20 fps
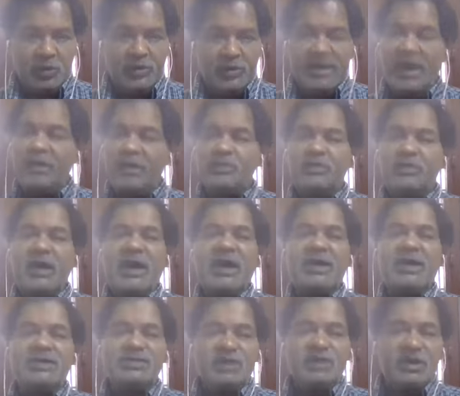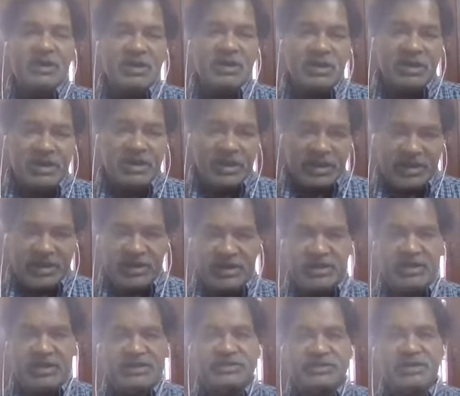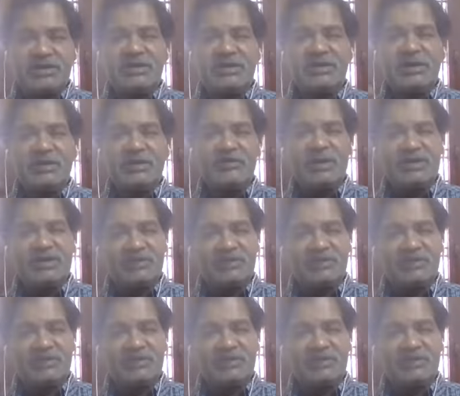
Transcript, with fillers: we have to add the agricultural income